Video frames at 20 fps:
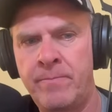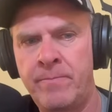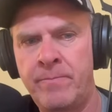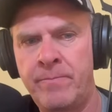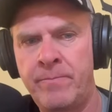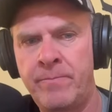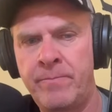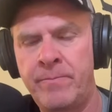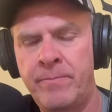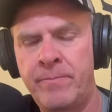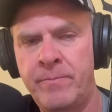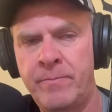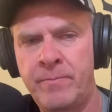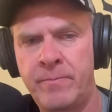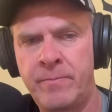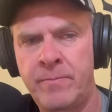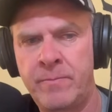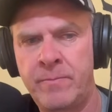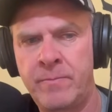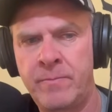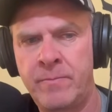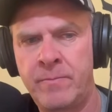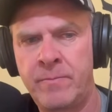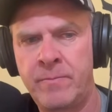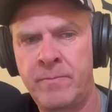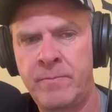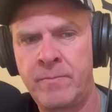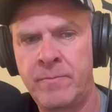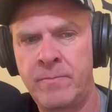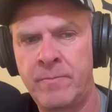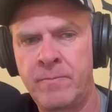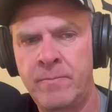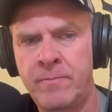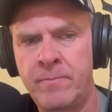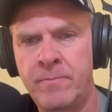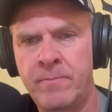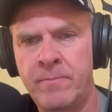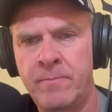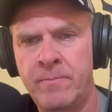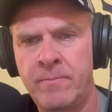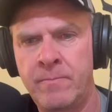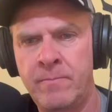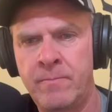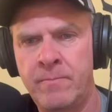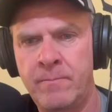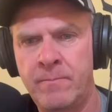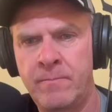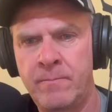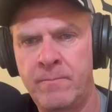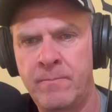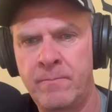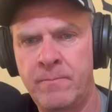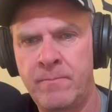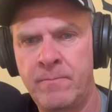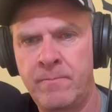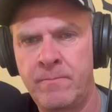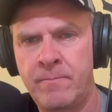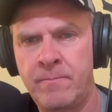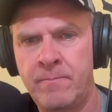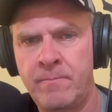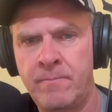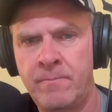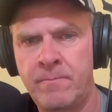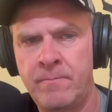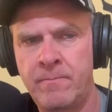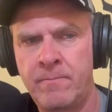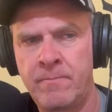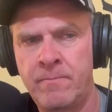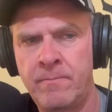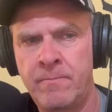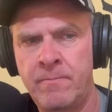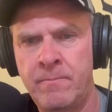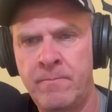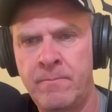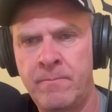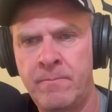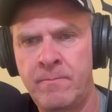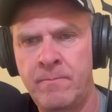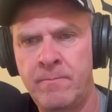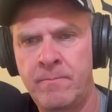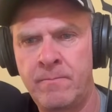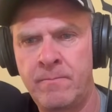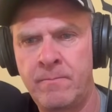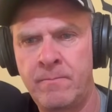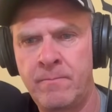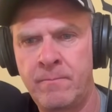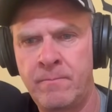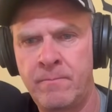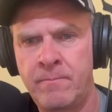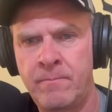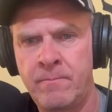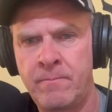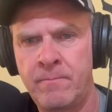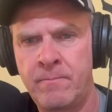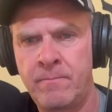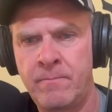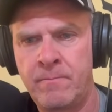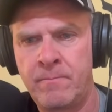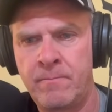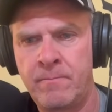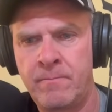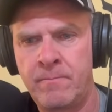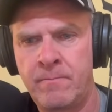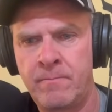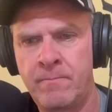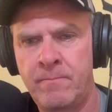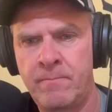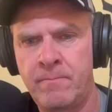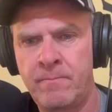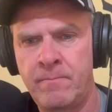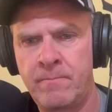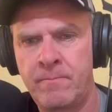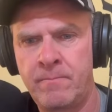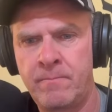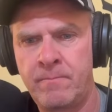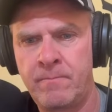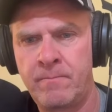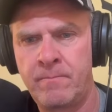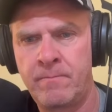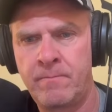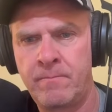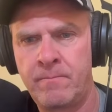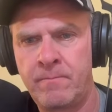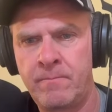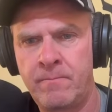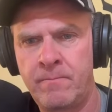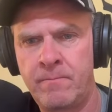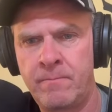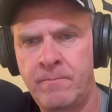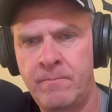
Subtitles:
This person isn't speaking.